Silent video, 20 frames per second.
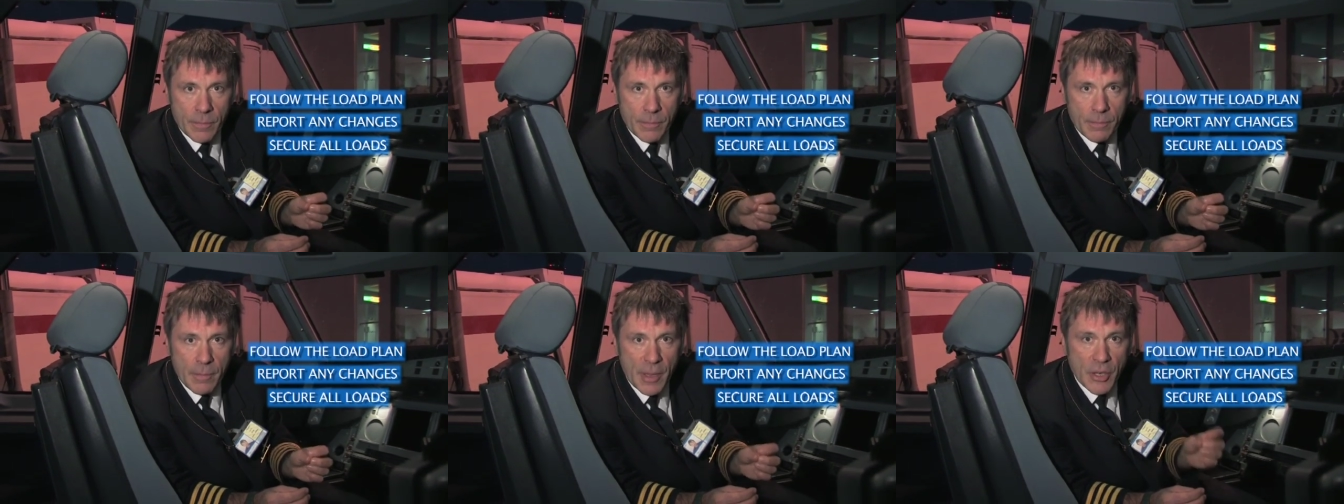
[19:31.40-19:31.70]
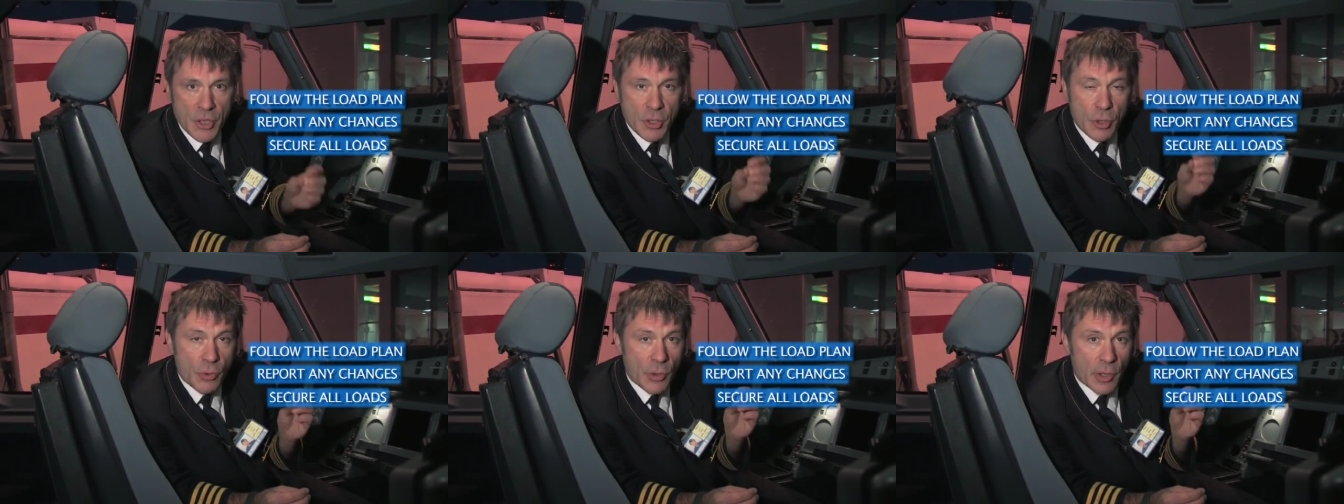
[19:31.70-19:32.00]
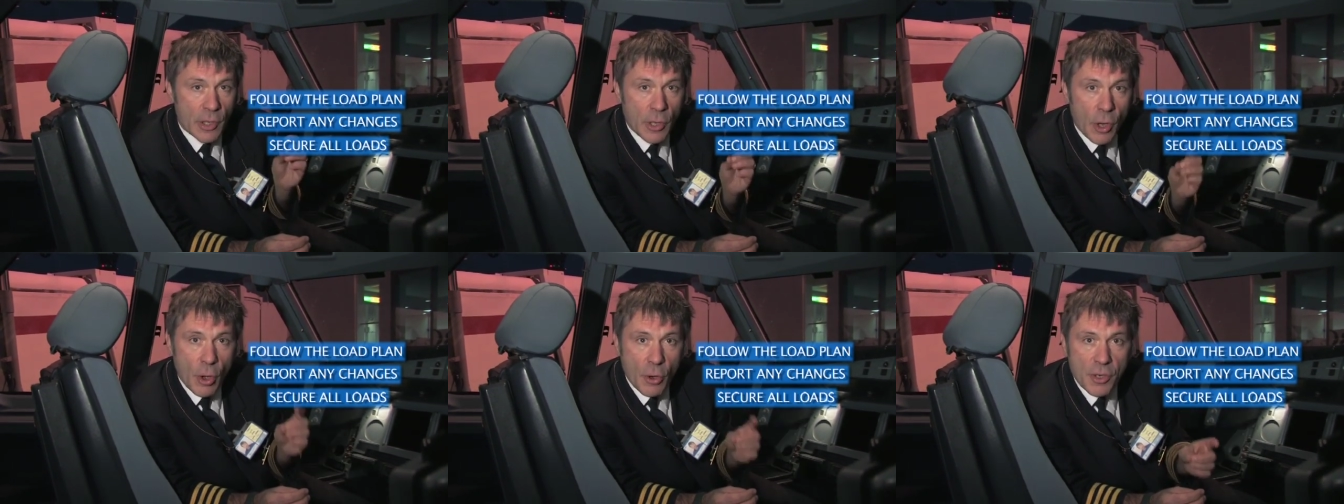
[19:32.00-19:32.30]
Make sure
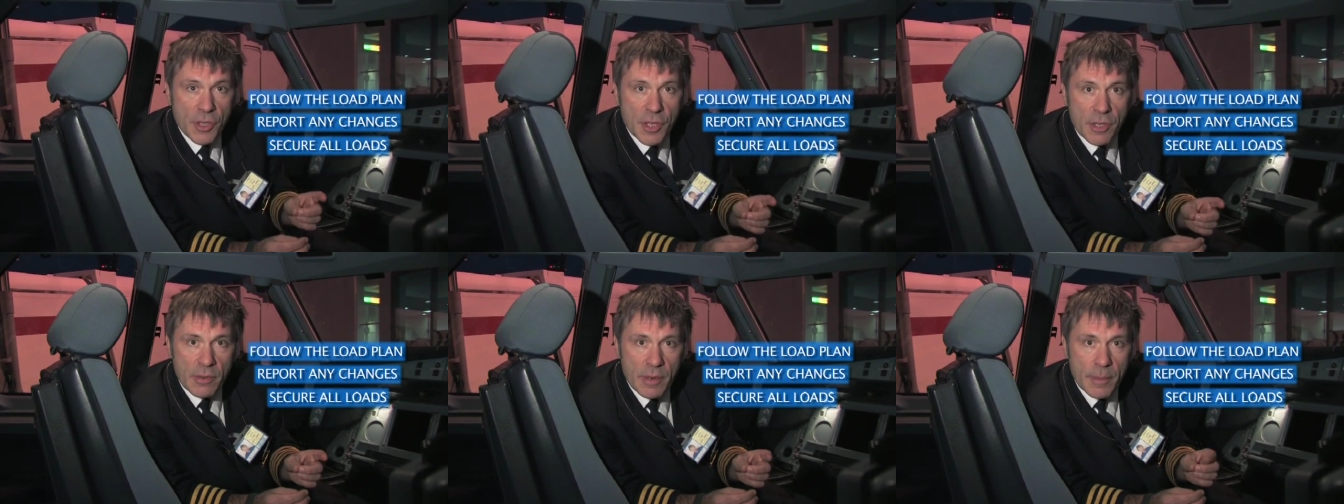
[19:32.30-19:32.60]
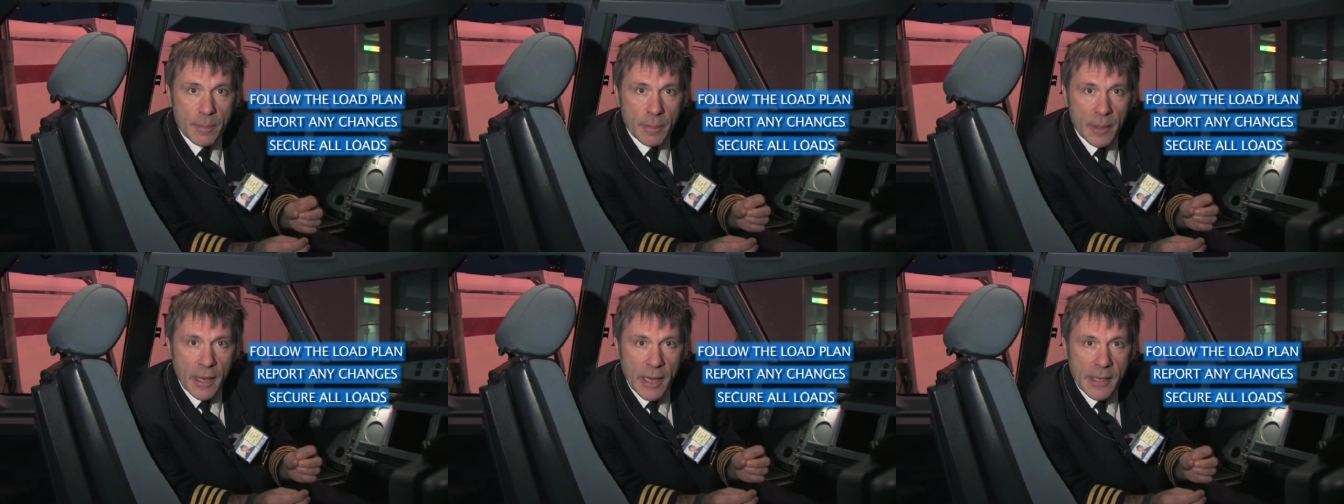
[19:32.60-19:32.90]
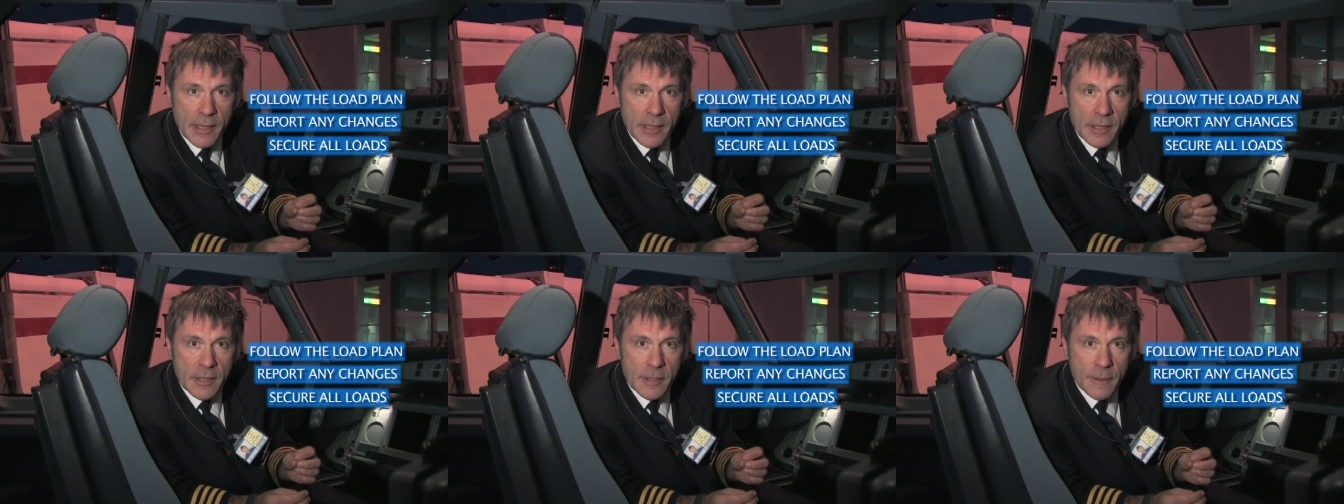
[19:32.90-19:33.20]
the locks are in
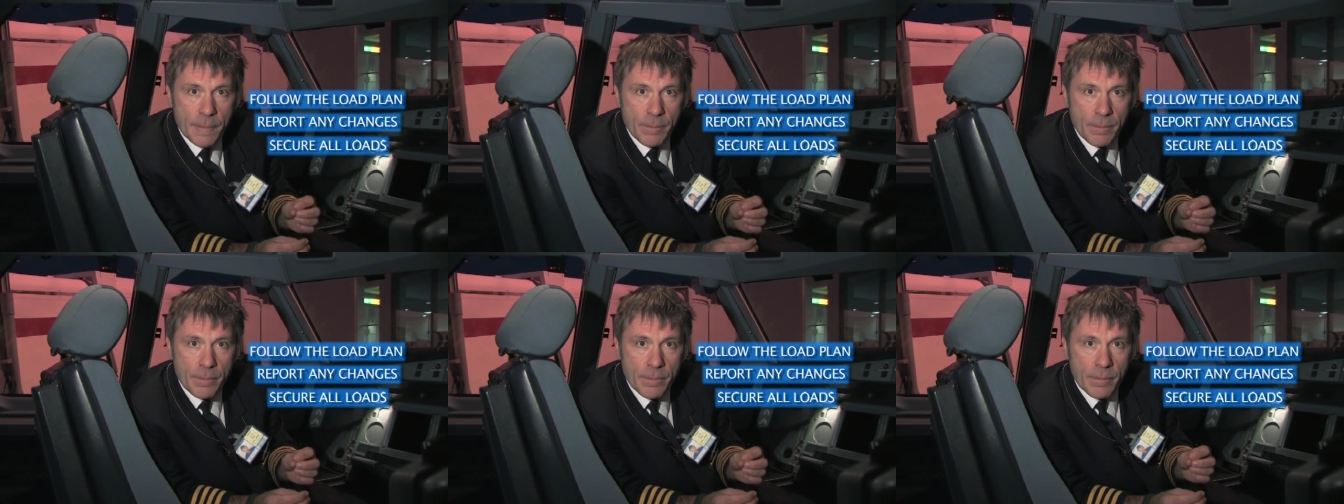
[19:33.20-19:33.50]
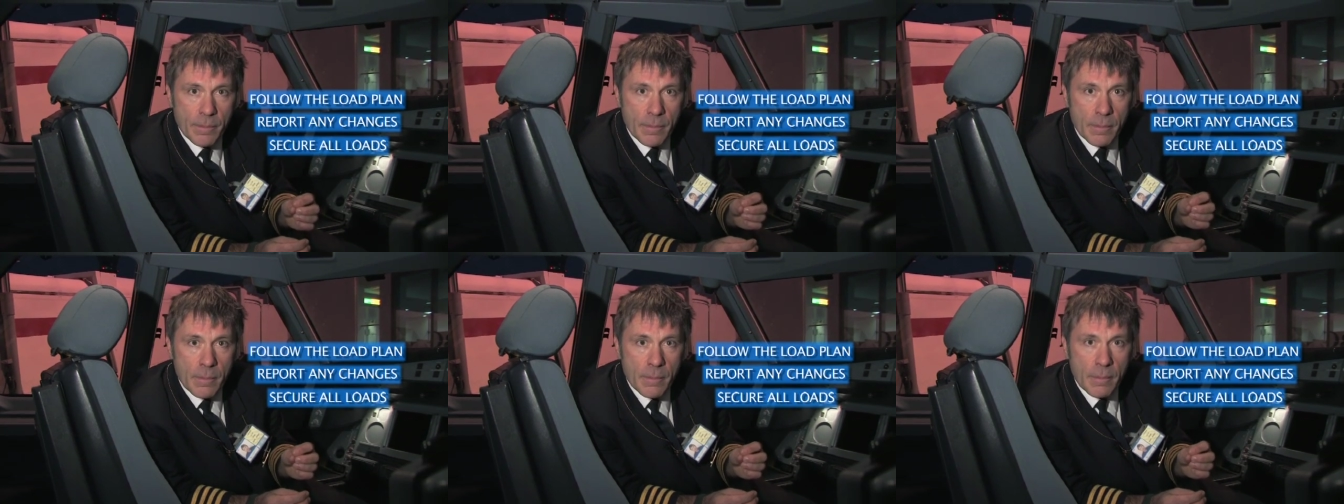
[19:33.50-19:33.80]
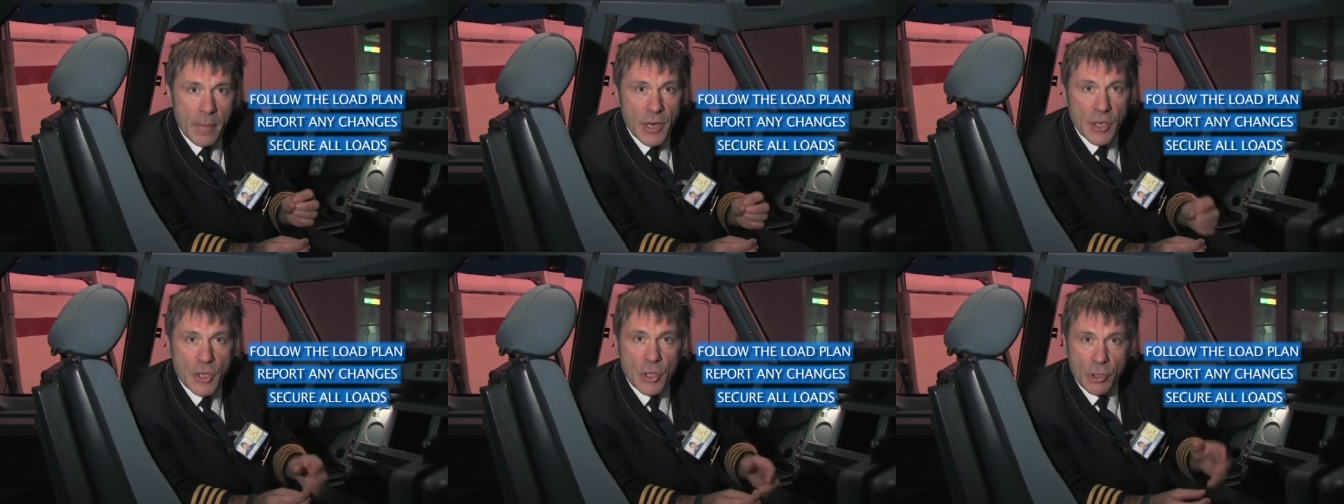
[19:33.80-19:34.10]
place.
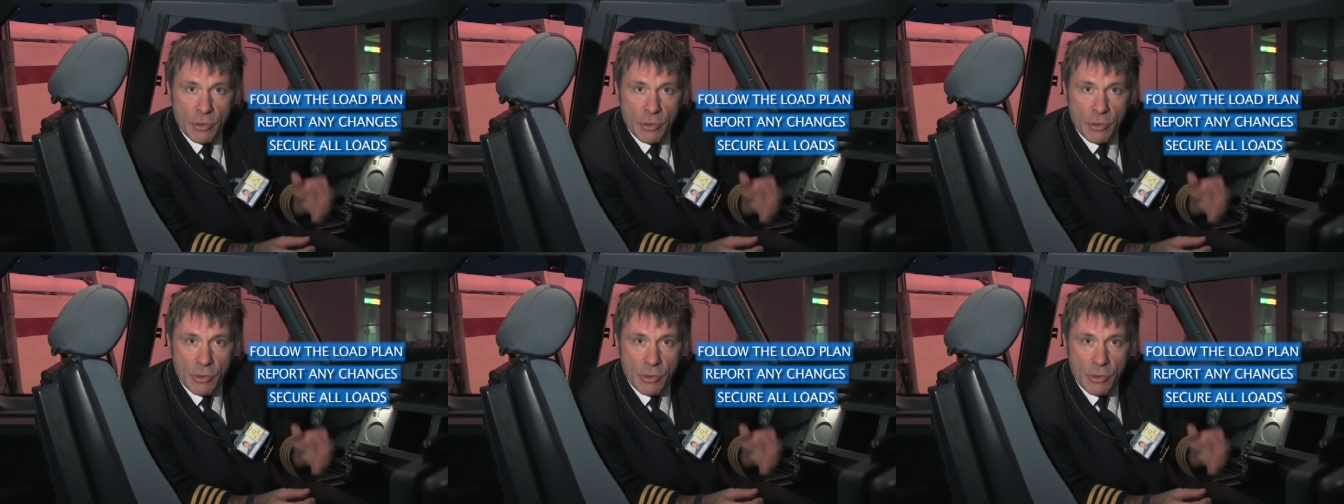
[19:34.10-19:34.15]
Make